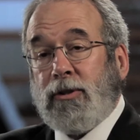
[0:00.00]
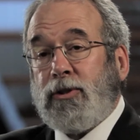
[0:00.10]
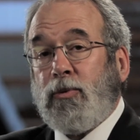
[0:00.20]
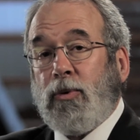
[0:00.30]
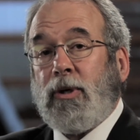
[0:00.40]

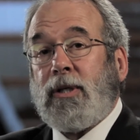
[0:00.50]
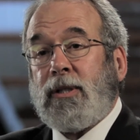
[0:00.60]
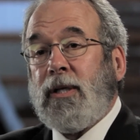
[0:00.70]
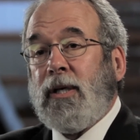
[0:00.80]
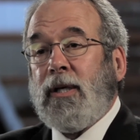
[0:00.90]
also
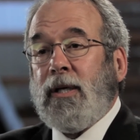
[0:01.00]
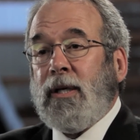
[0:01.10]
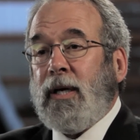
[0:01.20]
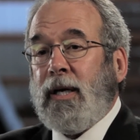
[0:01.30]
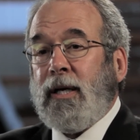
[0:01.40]
worked
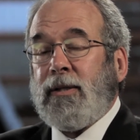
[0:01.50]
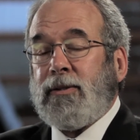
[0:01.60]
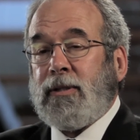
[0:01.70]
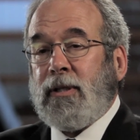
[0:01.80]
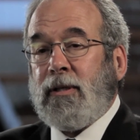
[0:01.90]
as